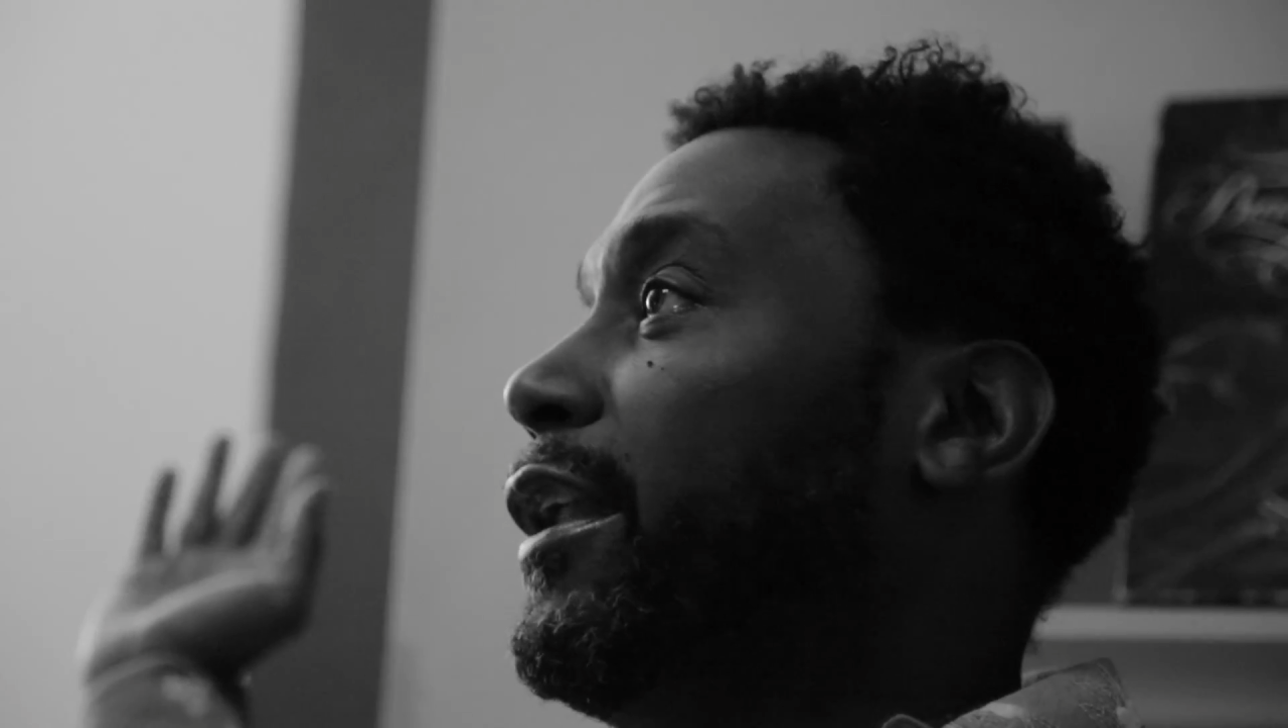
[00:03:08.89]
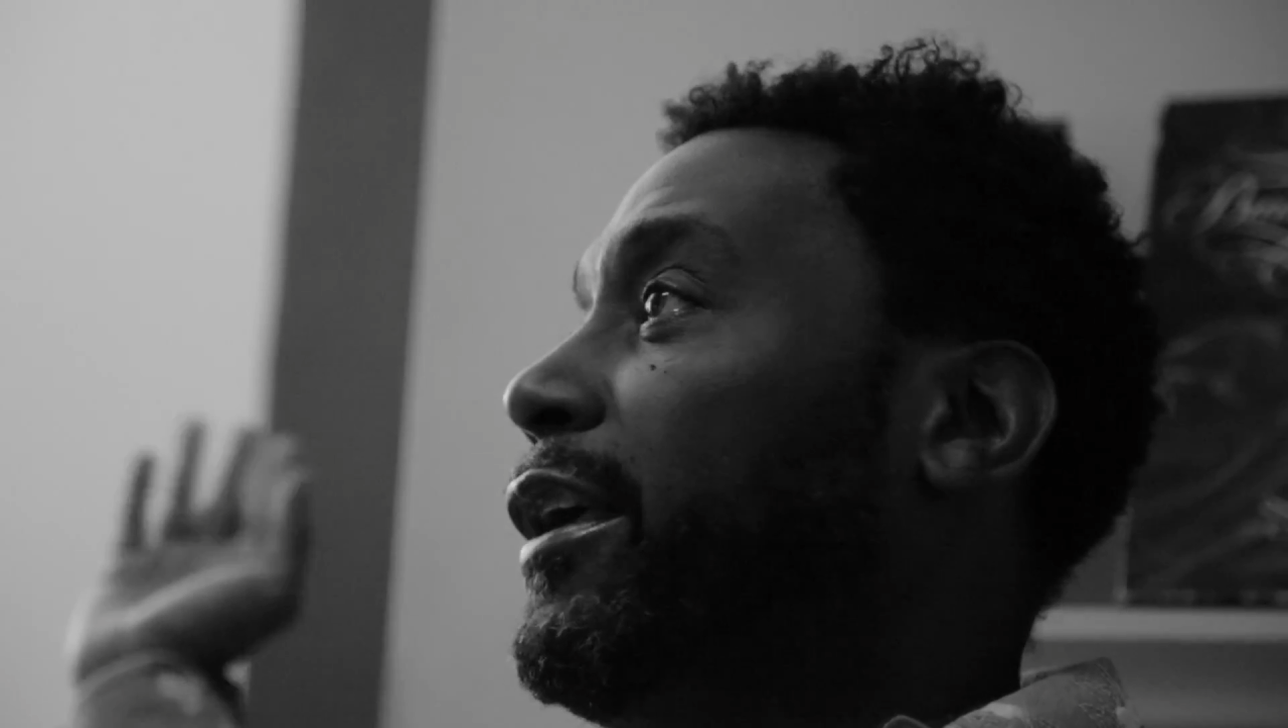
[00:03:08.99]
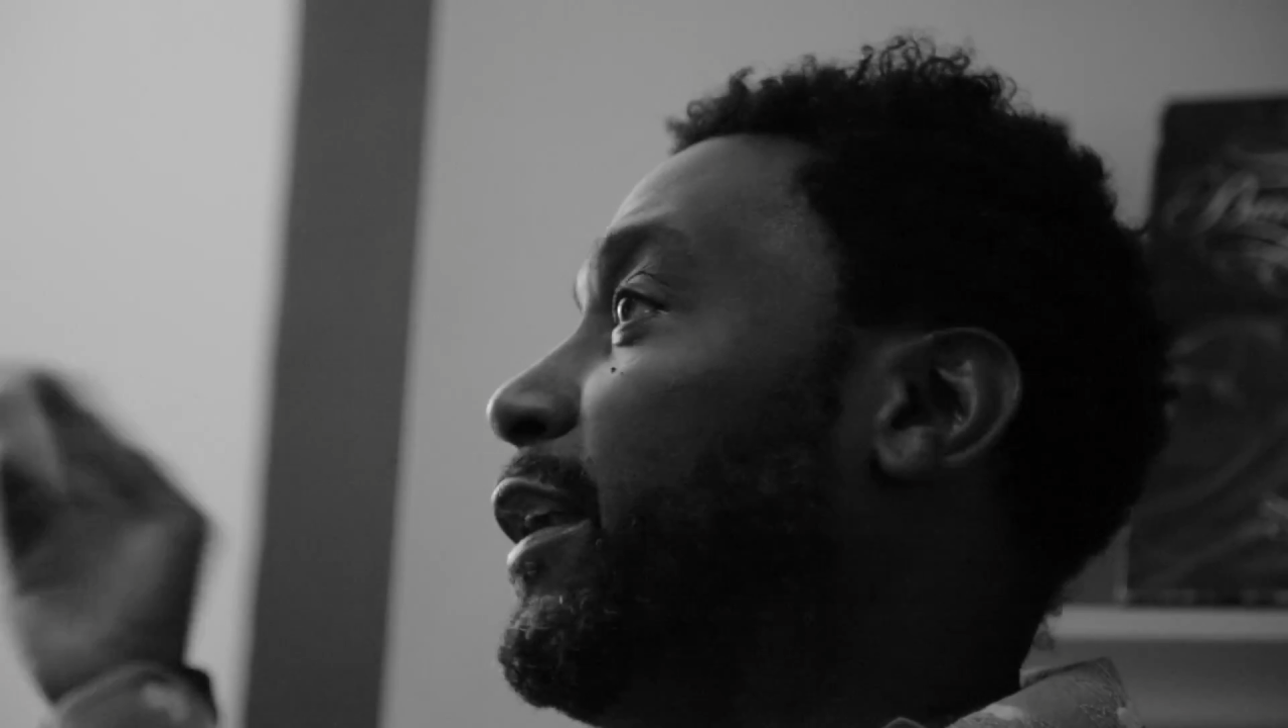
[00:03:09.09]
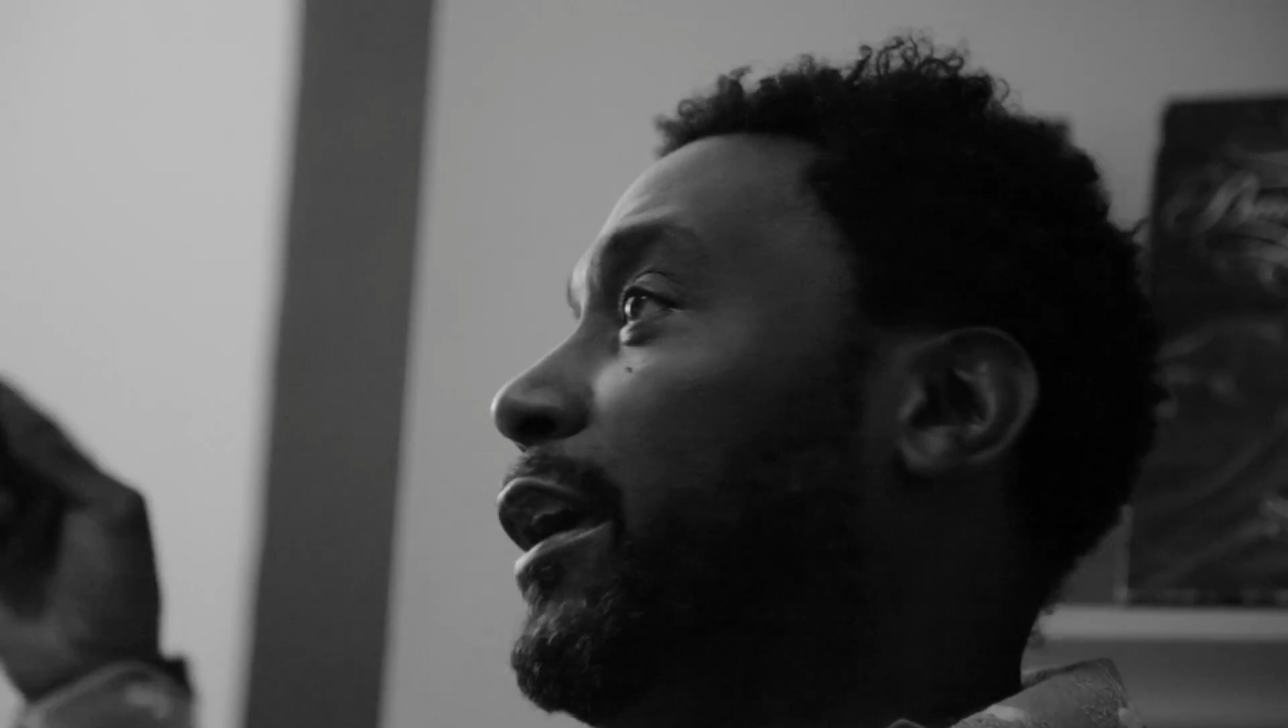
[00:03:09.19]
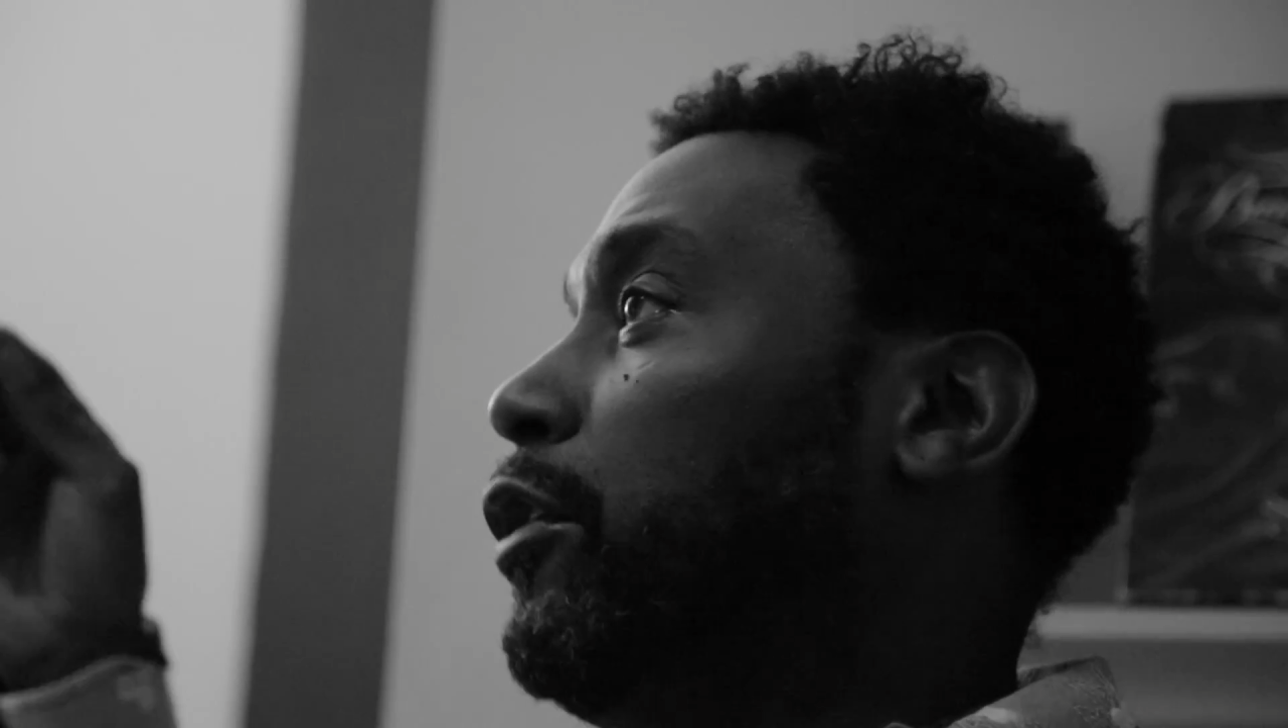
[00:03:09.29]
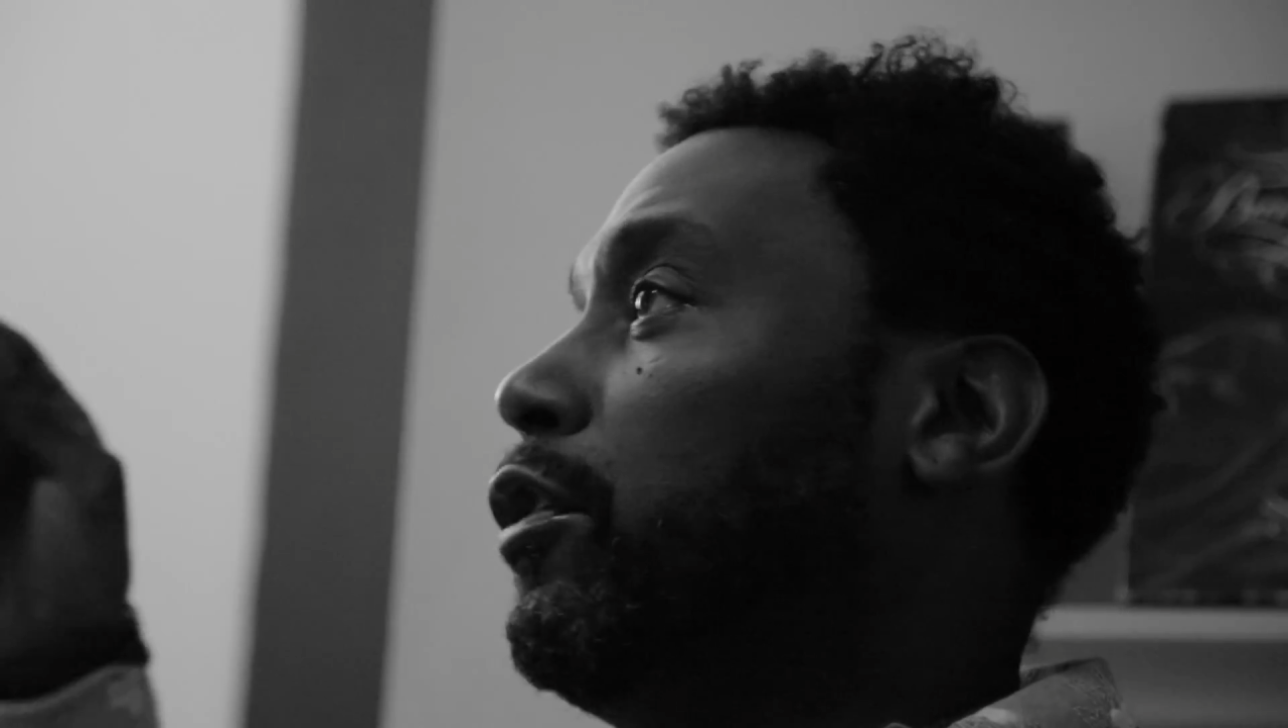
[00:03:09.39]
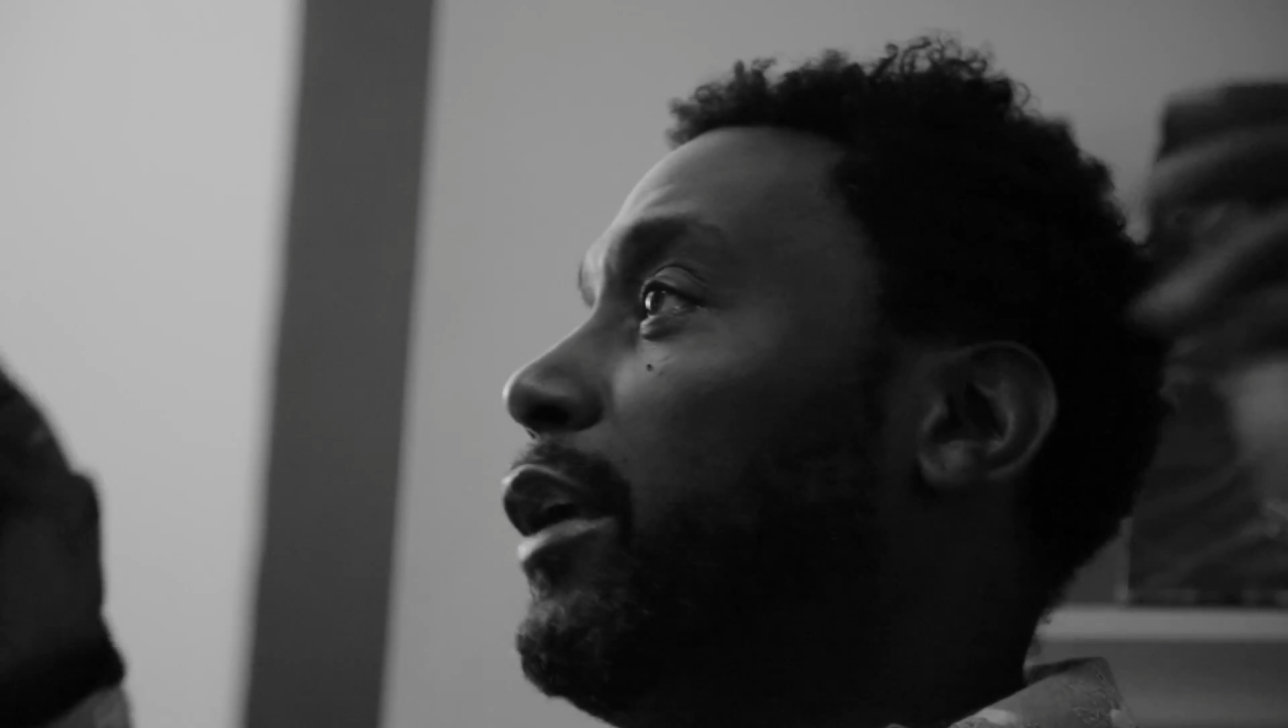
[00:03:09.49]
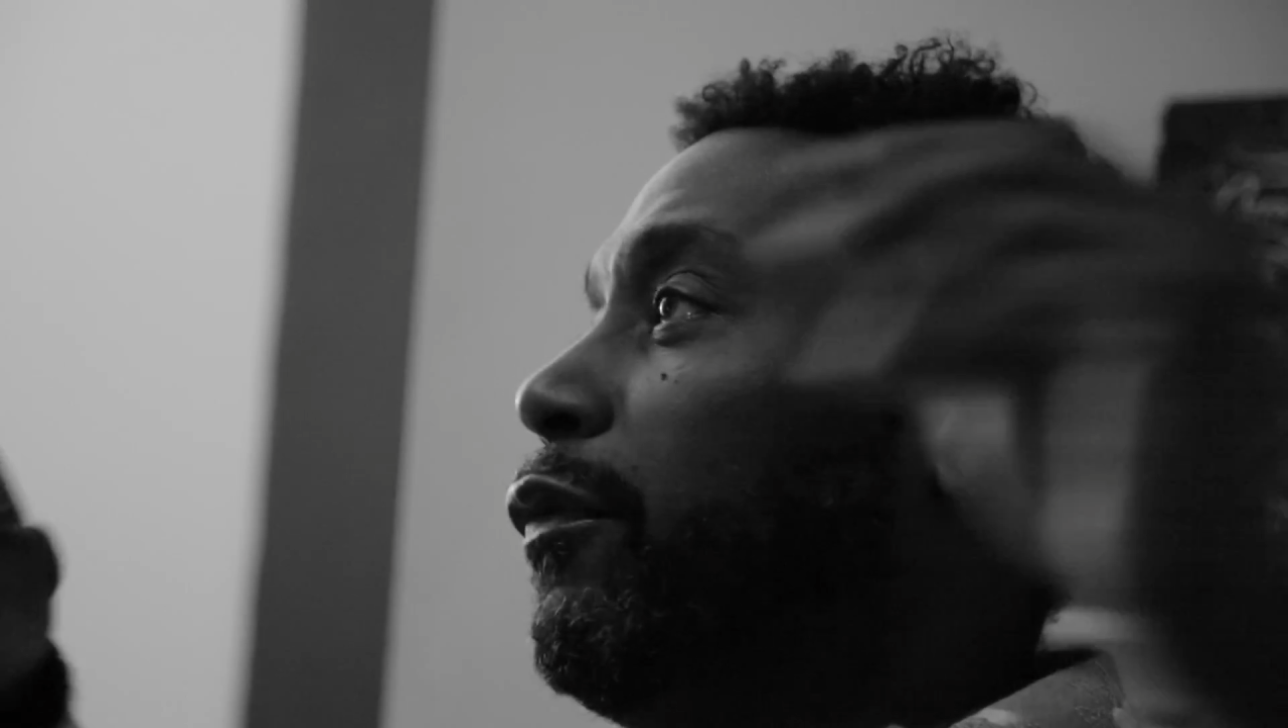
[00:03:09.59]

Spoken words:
It ain't like, you know,